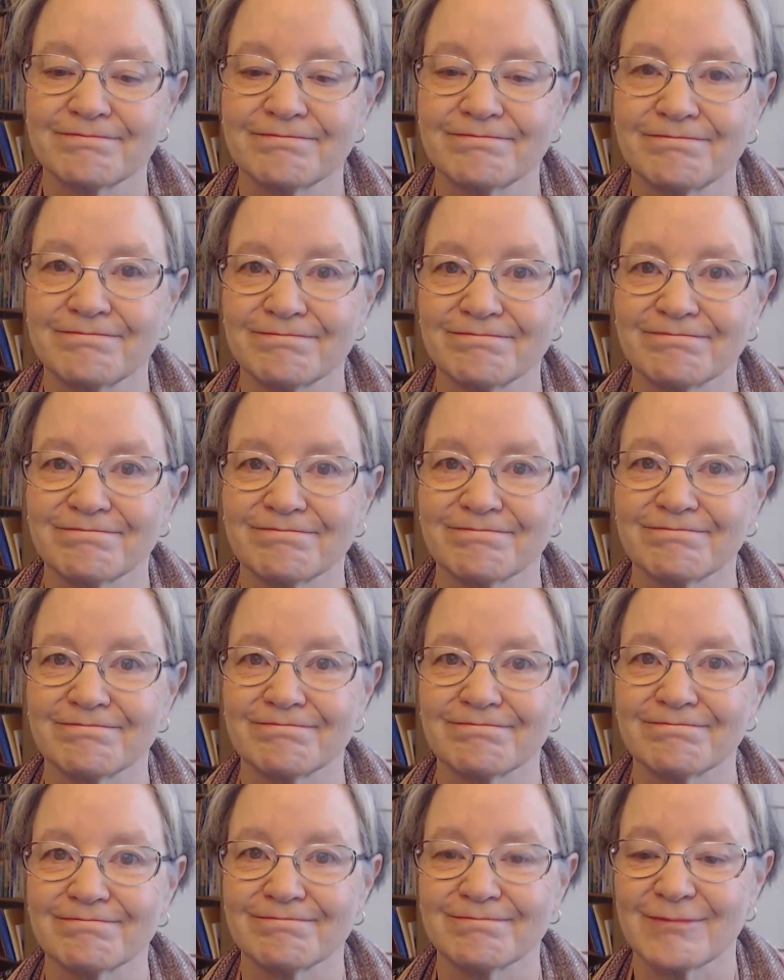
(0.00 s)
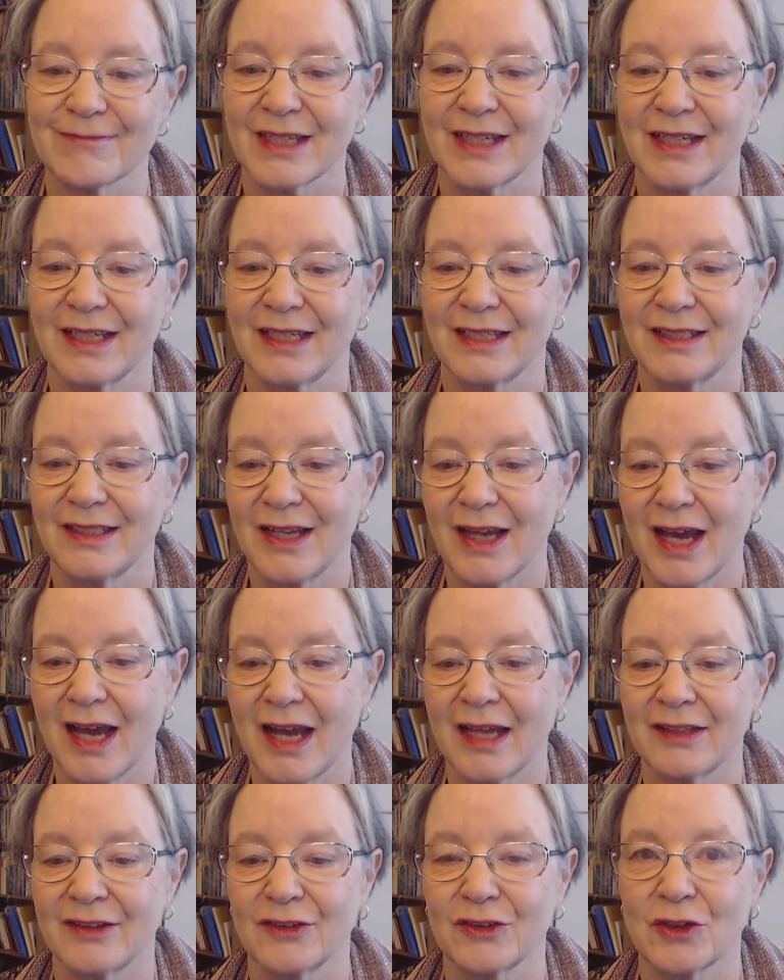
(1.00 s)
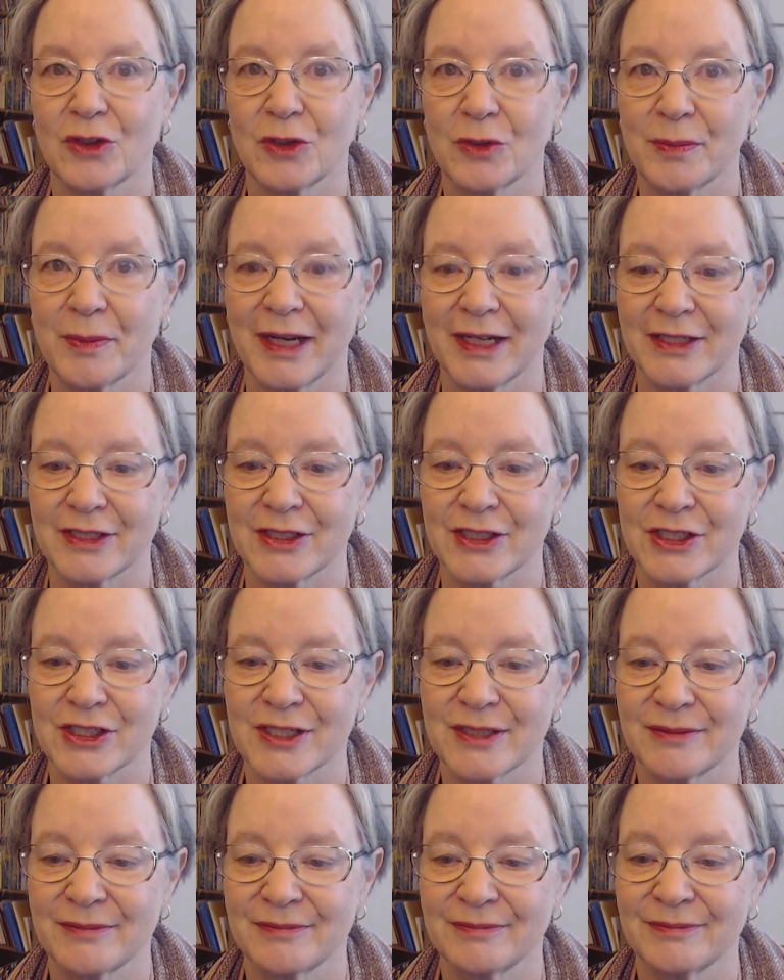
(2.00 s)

not so much.